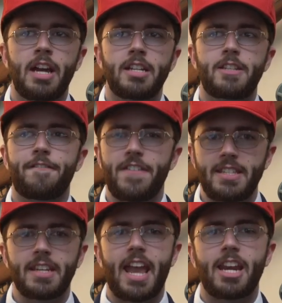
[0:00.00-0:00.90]

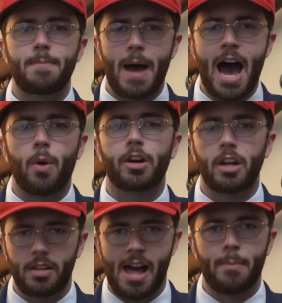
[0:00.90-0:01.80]
sophisticated power
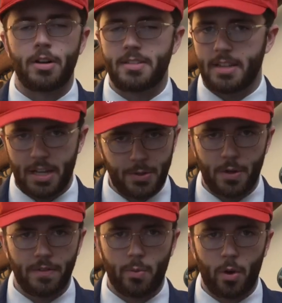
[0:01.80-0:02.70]
conglomerates in the
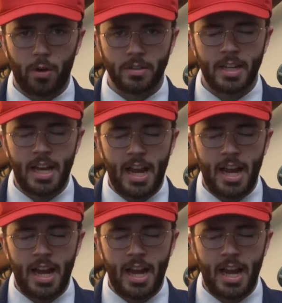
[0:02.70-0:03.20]
history of the world